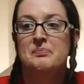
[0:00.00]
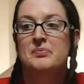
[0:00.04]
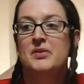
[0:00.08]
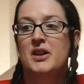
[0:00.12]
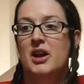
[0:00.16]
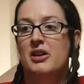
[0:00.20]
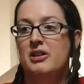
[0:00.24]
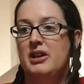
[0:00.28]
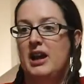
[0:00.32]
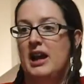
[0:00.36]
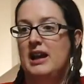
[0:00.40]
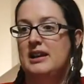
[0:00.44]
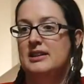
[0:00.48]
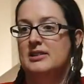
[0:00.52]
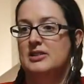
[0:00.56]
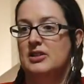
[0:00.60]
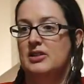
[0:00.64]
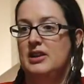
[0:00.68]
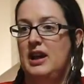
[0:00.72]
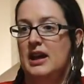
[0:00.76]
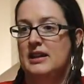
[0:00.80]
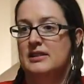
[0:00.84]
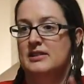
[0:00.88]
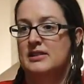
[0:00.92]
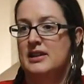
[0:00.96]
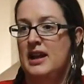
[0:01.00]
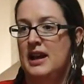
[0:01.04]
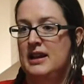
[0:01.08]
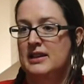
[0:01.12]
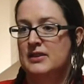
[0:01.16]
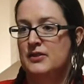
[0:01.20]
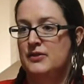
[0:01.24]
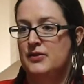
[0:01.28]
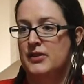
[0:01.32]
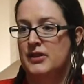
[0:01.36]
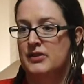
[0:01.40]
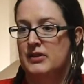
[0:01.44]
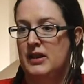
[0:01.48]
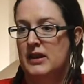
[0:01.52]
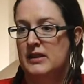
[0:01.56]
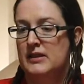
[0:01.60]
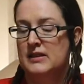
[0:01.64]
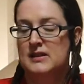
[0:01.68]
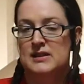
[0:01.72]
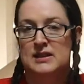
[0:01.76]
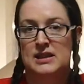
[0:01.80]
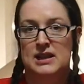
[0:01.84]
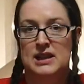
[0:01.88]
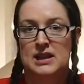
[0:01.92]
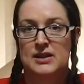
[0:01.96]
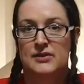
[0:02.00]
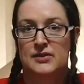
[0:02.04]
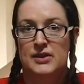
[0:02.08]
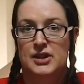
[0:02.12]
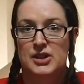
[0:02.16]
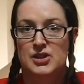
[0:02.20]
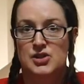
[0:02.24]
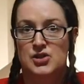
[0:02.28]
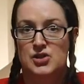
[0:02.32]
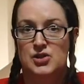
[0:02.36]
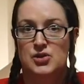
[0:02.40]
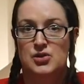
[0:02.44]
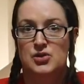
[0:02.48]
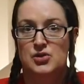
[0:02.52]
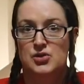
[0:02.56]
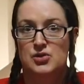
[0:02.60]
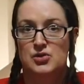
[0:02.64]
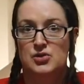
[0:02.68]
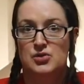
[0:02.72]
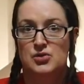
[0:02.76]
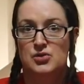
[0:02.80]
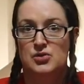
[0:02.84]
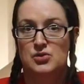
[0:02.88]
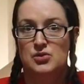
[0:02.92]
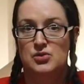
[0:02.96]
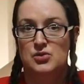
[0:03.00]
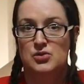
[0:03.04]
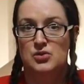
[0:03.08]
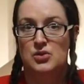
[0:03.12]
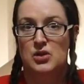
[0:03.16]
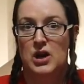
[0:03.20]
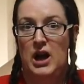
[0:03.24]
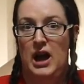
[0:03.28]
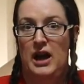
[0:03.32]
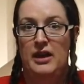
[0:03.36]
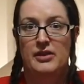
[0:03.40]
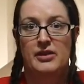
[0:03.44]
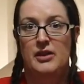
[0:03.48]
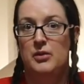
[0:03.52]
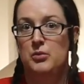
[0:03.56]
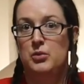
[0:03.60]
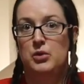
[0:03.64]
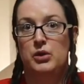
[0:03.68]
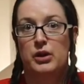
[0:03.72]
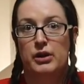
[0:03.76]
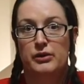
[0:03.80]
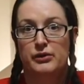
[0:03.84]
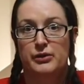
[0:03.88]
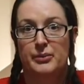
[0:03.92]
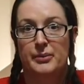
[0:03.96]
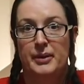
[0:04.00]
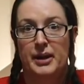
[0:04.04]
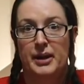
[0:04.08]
Okay, so yes, next figure out the sleeve issue, and then we'll go from